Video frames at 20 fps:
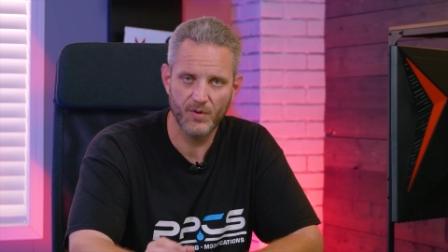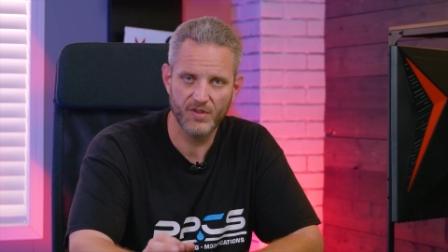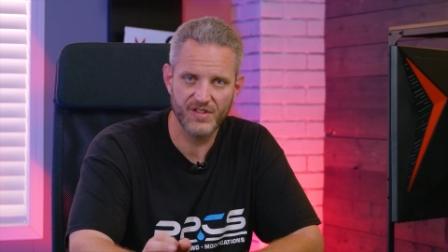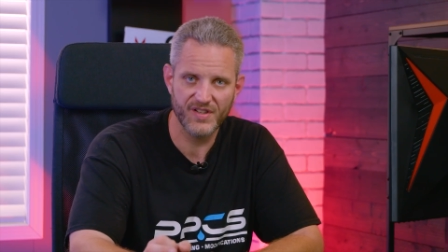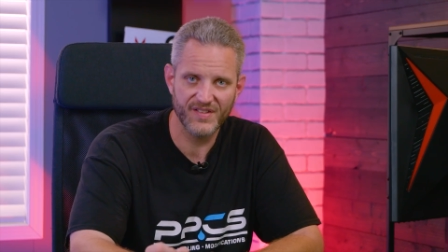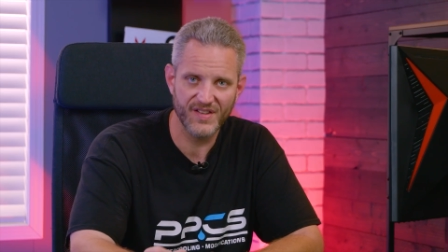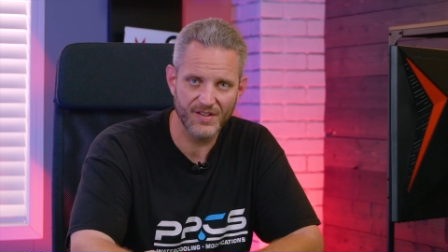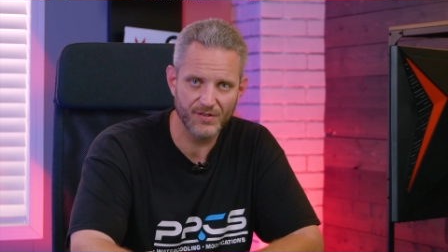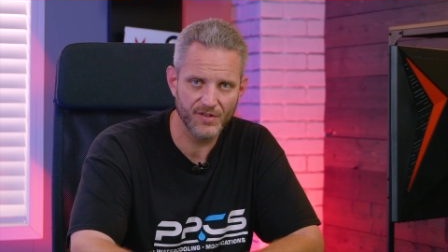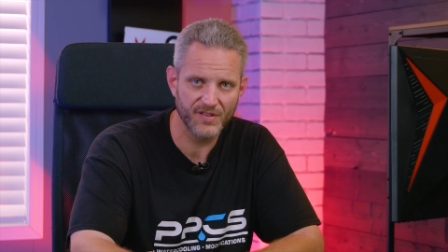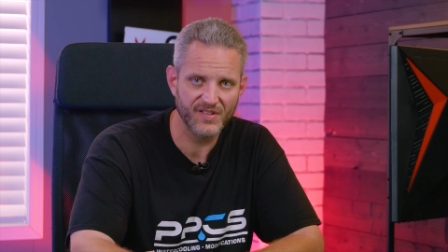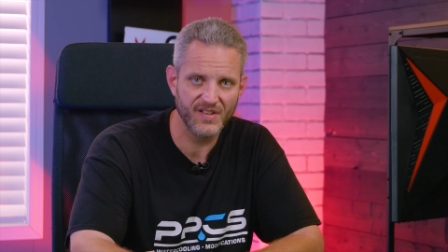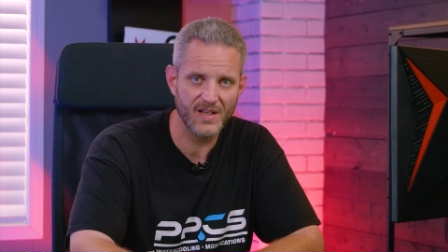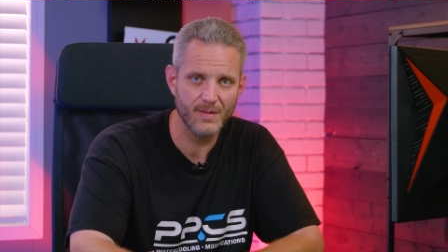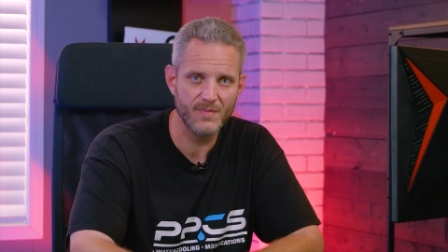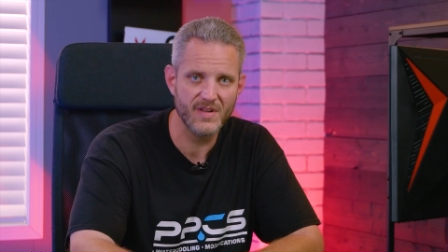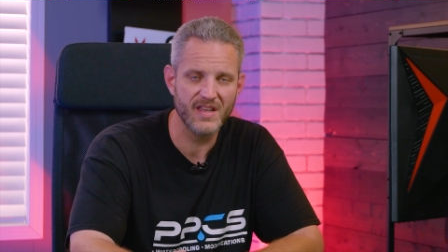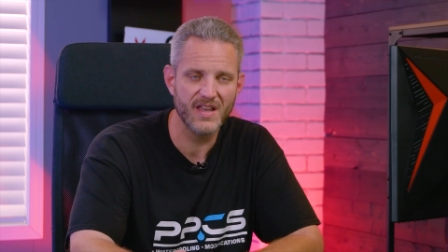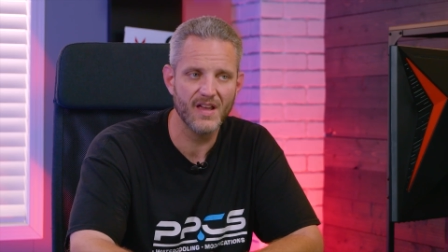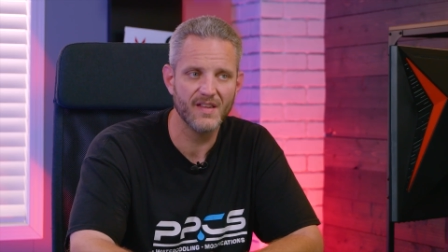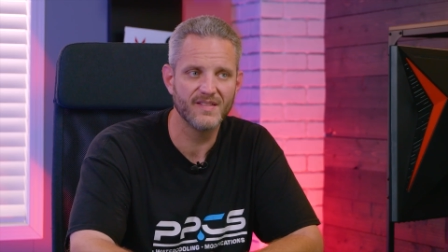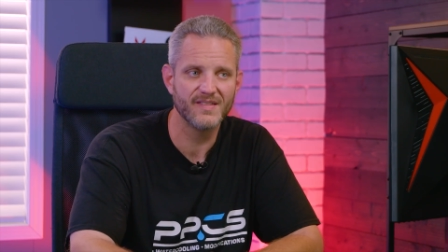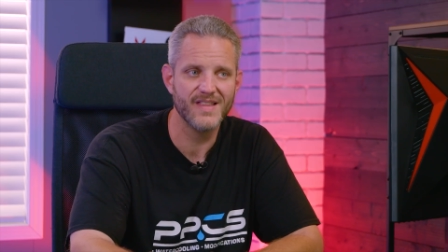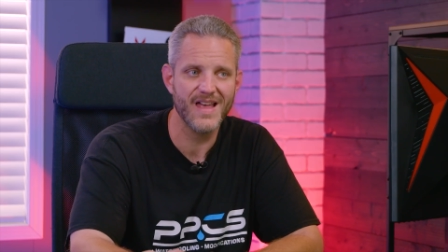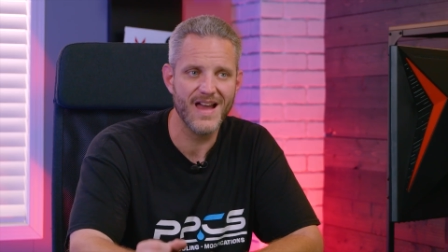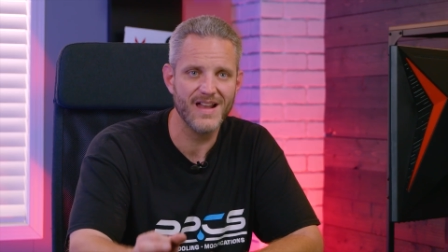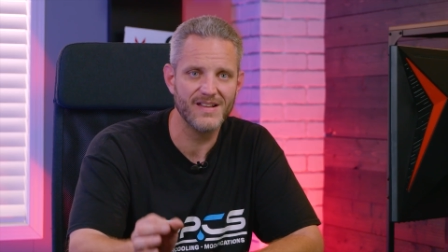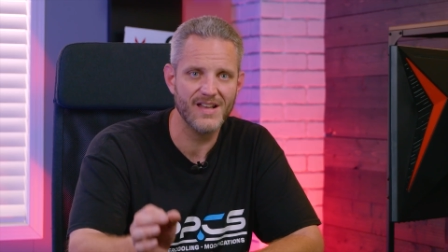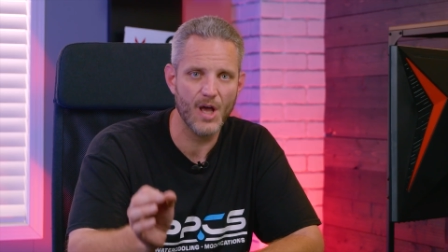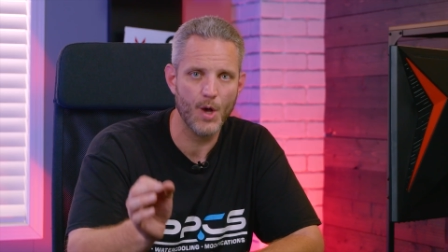which is interesting because
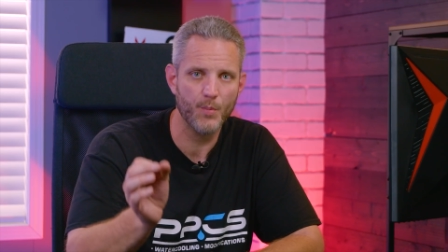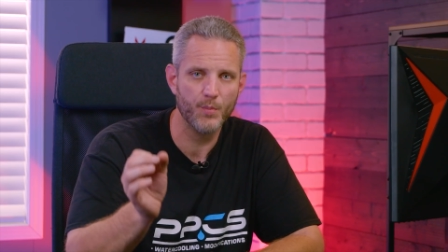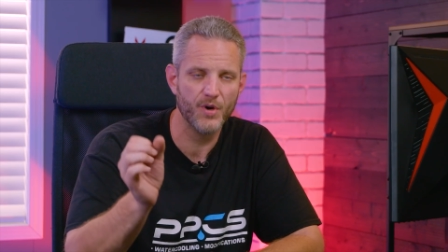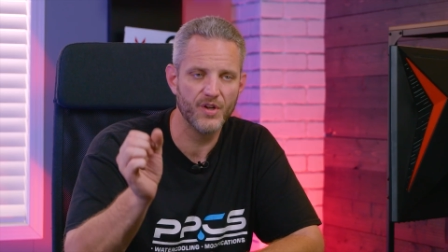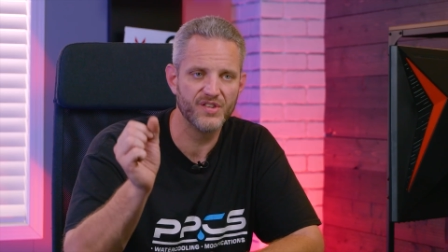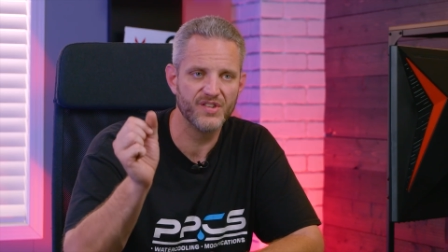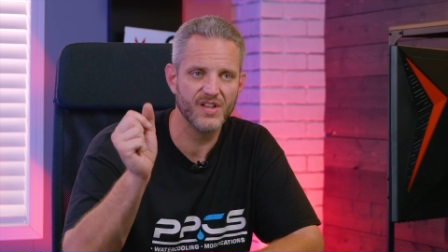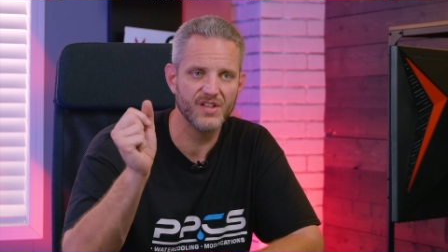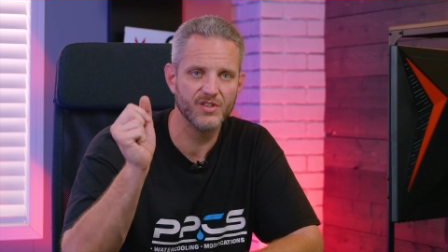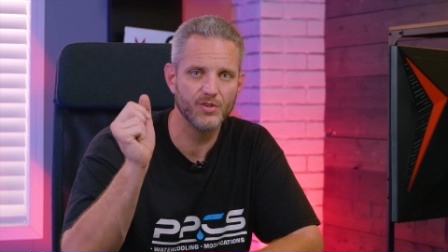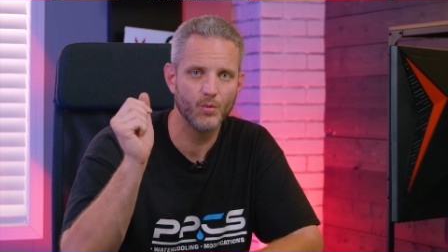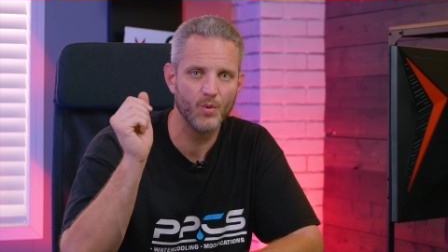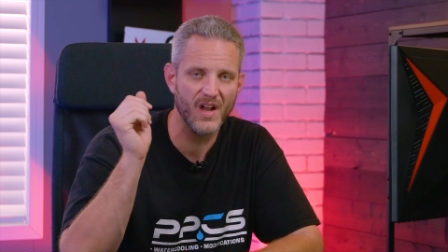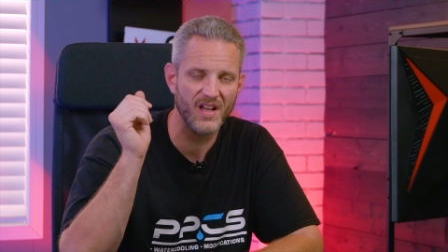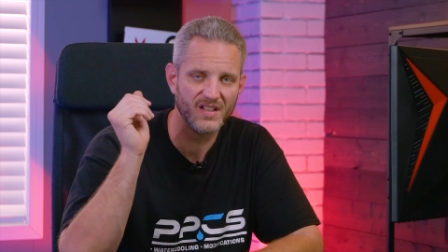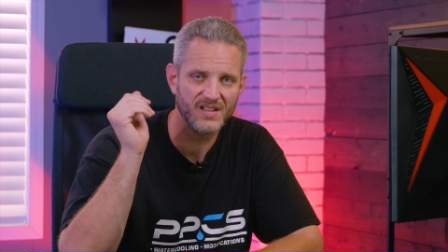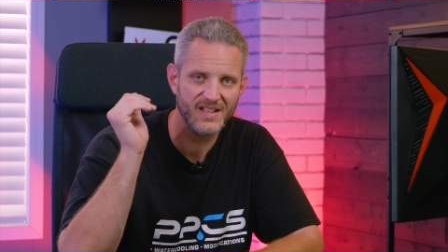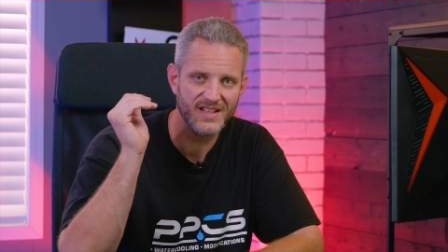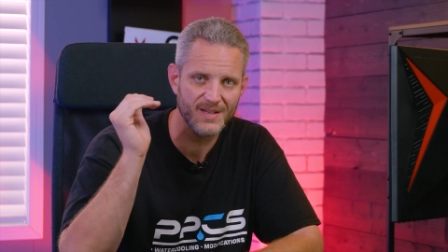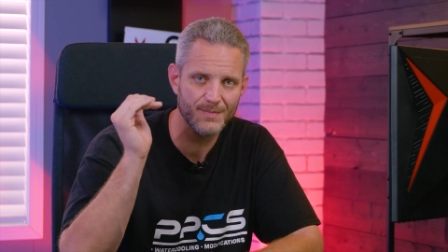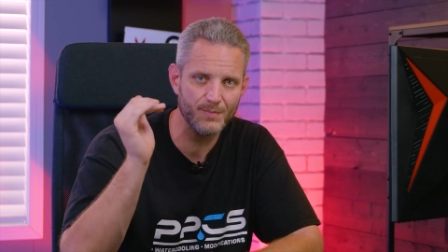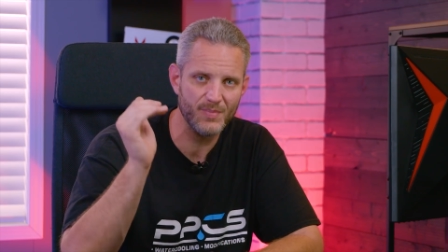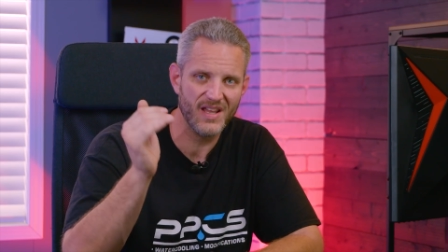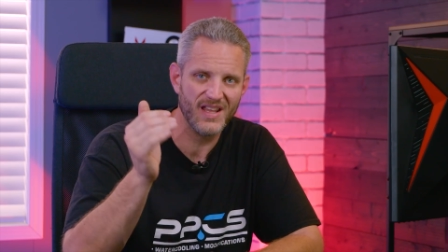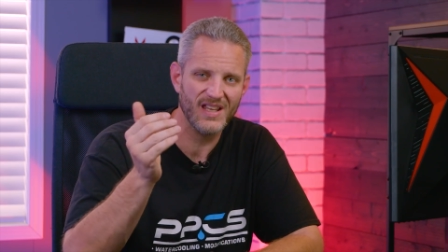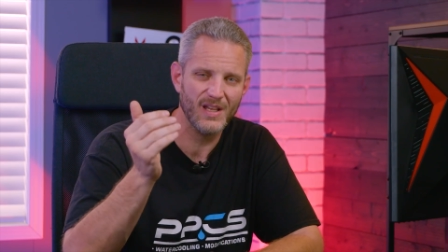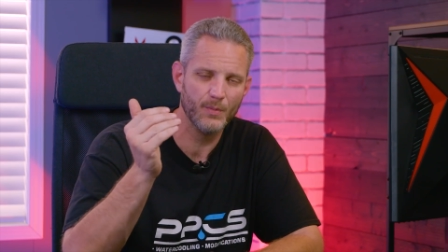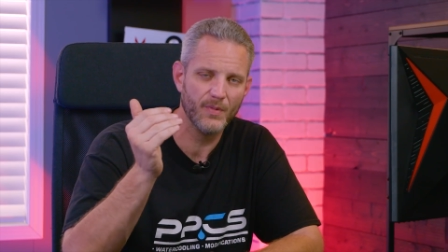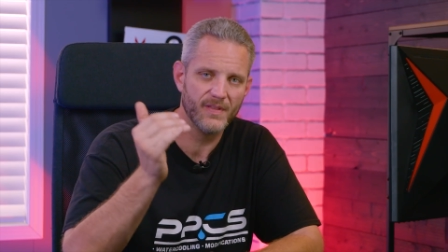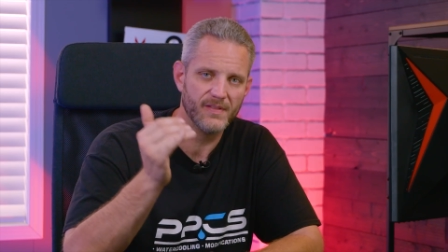that now puts it directly
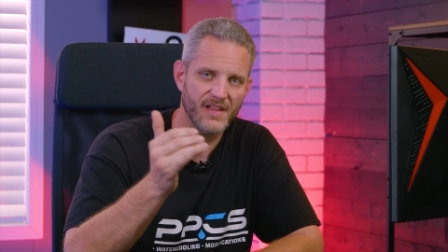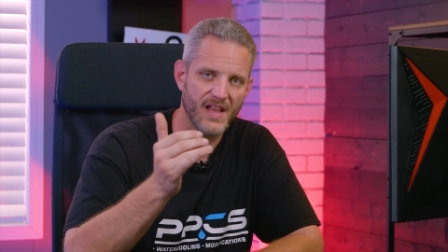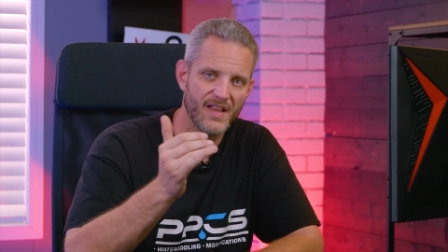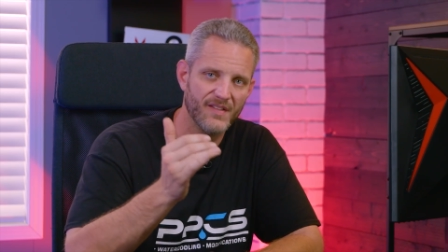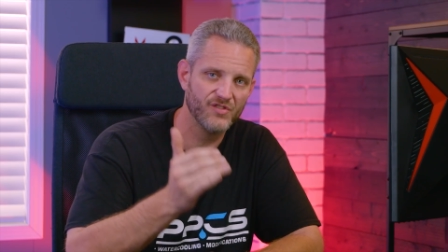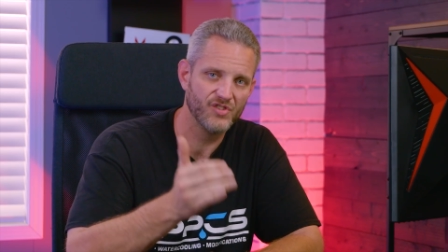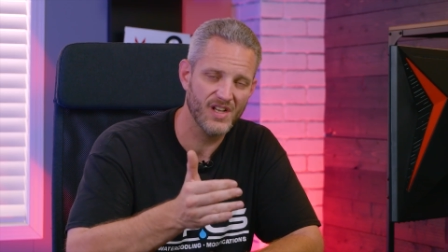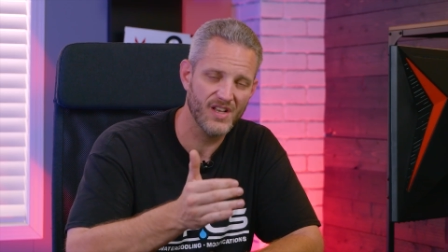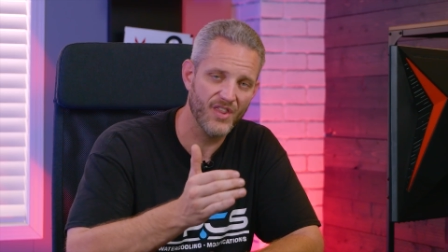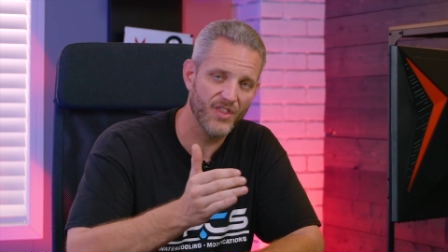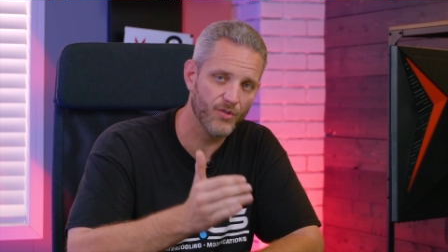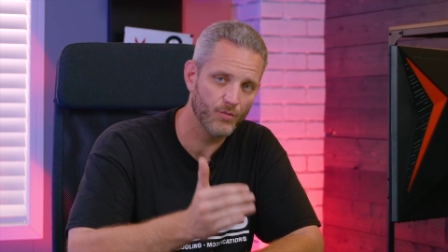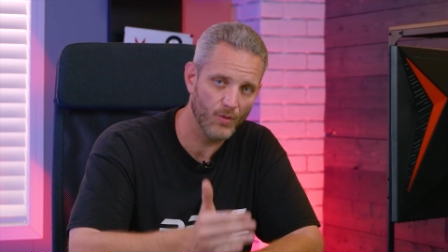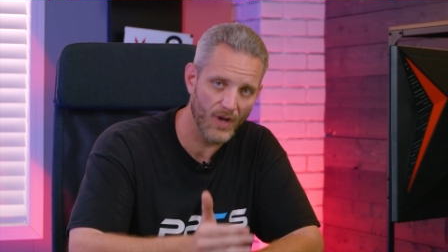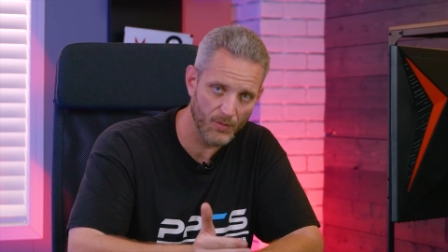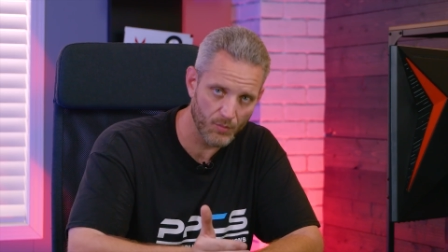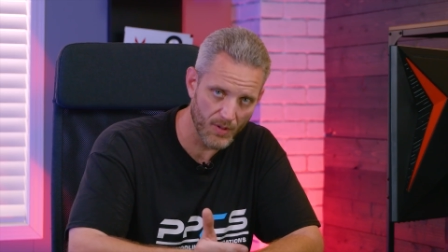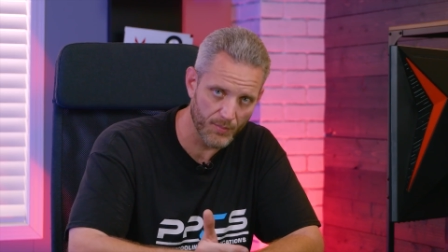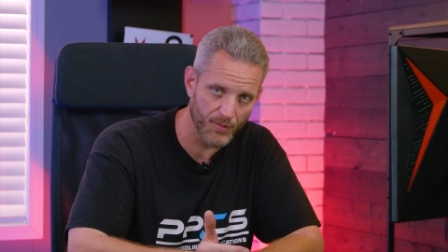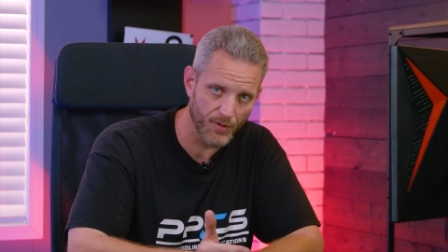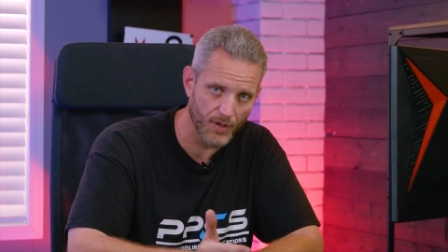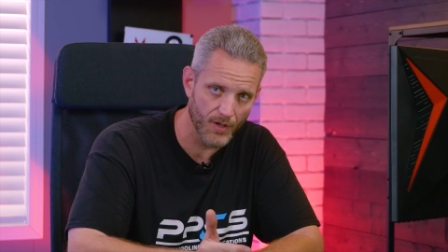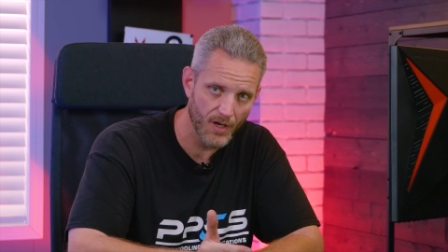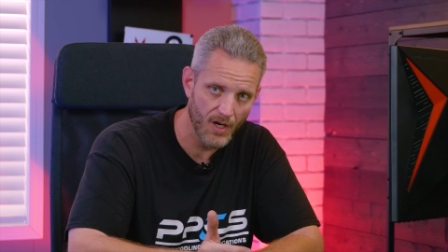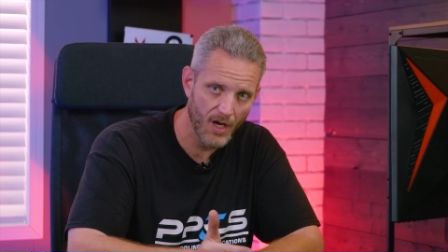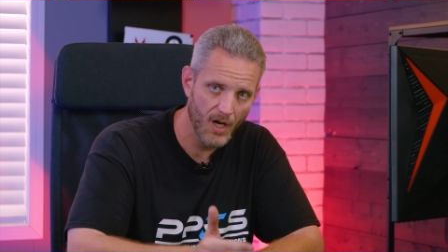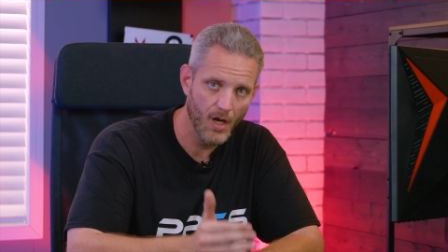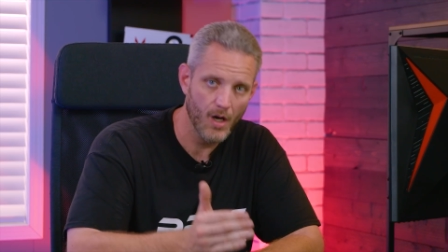competing with last gen Threadripper,